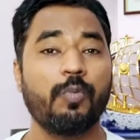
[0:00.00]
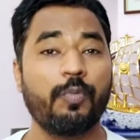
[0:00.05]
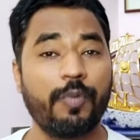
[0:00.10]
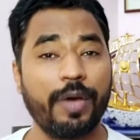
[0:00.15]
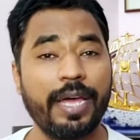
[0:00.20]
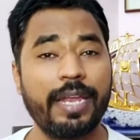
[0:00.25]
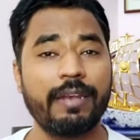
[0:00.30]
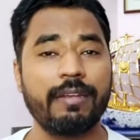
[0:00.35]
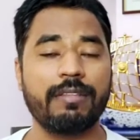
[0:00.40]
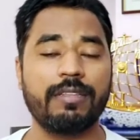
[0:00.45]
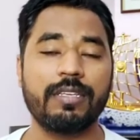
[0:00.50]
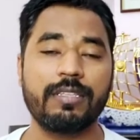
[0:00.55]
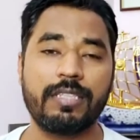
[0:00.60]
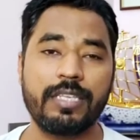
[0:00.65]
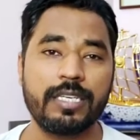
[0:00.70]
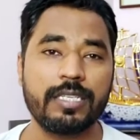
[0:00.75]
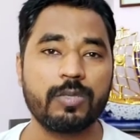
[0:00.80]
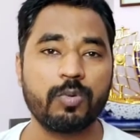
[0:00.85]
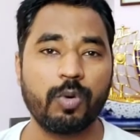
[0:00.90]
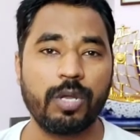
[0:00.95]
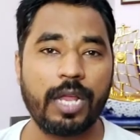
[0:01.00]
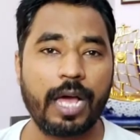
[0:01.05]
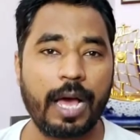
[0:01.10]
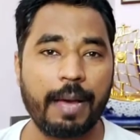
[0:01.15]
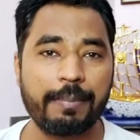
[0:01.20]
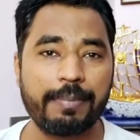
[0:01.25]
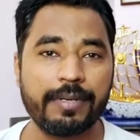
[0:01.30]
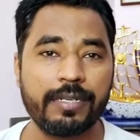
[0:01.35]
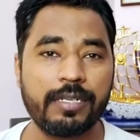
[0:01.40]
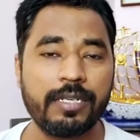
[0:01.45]
when the things will
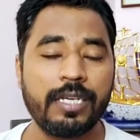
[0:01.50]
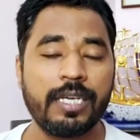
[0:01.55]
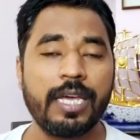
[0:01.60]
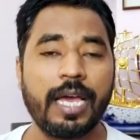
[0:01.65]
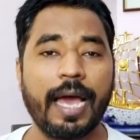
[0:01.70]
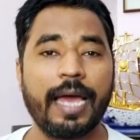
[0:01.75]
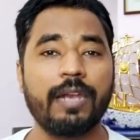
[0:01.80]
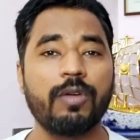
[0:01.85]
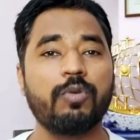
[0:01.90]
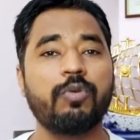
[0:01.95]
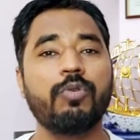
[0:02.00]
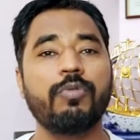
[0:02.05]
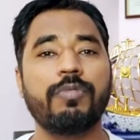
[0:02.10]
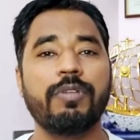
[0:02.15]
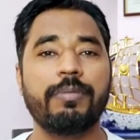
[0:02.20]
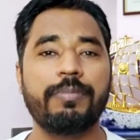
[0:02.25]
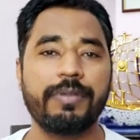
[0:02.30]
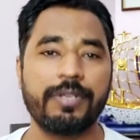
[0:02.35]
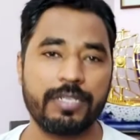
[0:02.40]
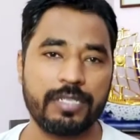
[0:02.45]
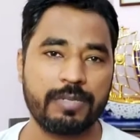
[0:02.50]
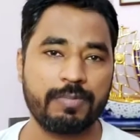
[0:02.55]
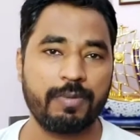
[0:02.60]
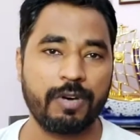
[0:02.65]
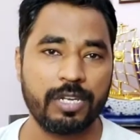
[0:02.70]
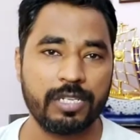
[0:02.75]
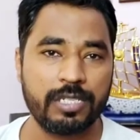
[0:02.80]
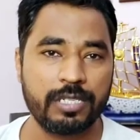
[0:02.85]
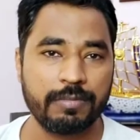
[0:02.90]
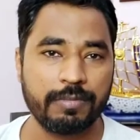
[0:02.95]
happen and who will be
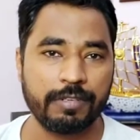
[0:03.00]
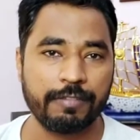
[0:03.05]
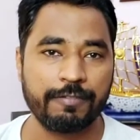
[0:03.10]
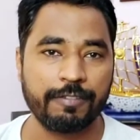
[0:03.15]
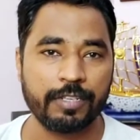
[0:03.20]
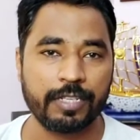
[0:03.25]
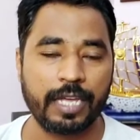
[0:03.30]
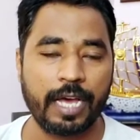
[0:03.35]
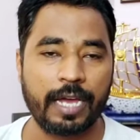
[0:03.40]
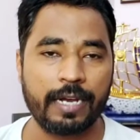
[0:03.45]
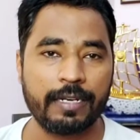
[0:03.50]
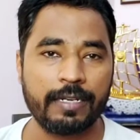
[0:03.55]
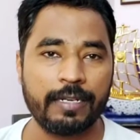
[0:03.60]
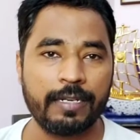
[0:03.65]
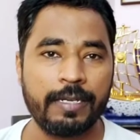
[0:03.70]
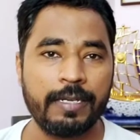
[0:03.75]
responsible for that.